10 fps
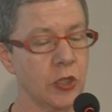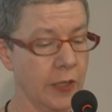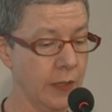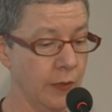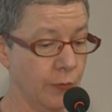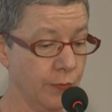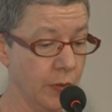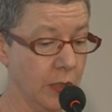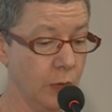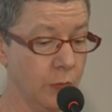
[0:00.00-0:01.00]
Gale, for
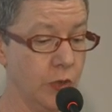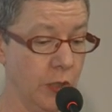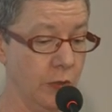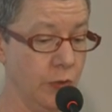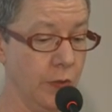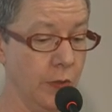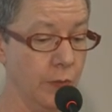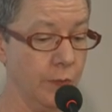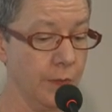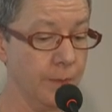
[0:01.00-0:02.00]
inclusion in
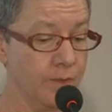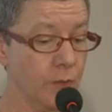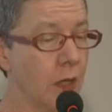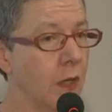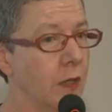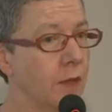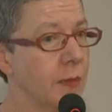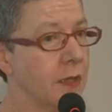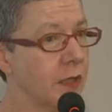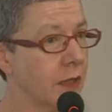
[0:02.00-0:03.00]
Trove. The
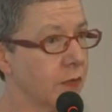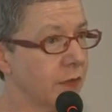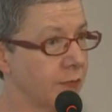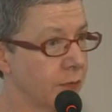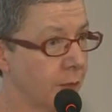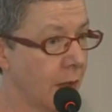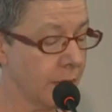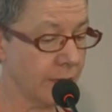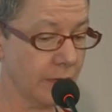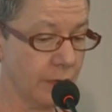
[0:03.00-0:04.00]
metadata is from
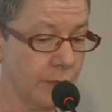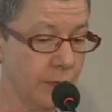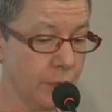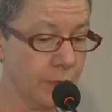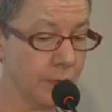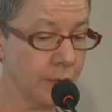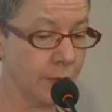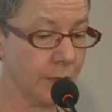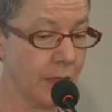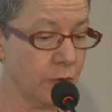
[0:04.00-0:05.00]
licensed resources,
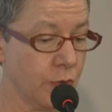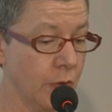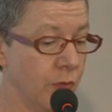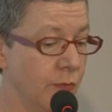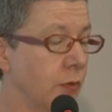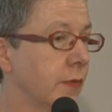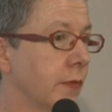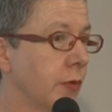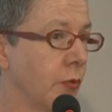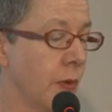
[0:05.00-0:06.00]
and Trove users
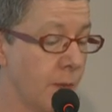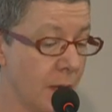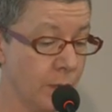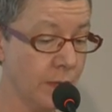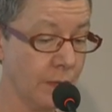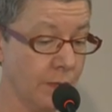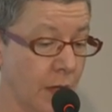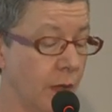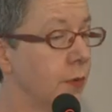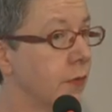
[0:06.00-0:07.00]
who are members of
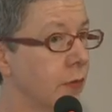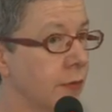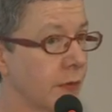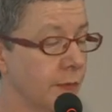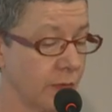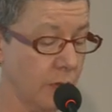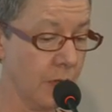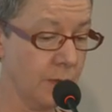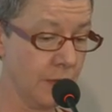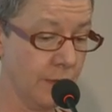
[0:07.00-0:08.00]
libraries who
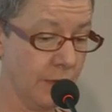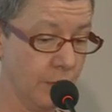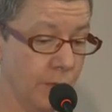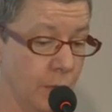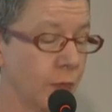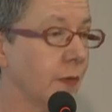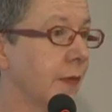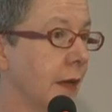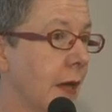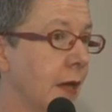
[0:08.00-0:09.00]
subscribe to these resources
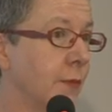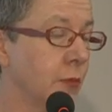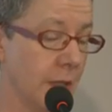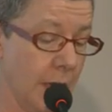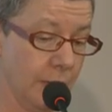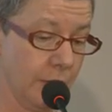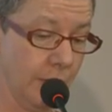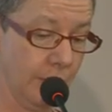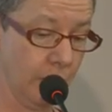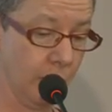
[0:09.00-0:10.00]
are able to access
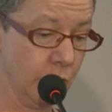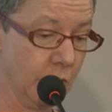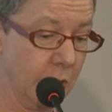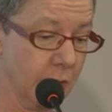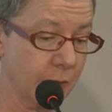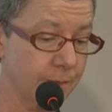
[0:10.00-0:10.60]
the content.